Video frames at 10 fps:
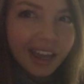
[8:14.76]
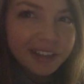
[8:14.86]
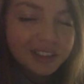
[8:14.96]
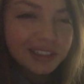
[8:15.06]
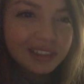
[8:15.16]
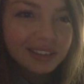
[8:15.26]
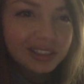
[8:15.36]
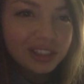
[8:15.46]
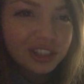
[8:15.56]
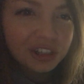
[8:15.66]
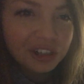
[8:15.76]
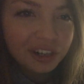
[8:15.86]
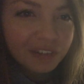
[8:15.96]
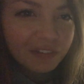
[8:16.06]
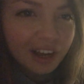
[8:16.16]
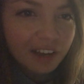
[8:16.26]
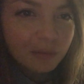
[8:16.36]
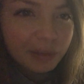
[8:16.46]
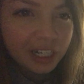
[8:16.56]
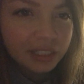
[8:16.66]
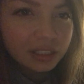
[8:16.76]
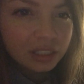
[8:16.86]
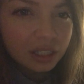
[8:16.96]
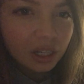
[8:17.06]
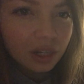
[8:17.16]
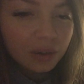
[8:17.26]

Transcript: And it's 35 minutes to go.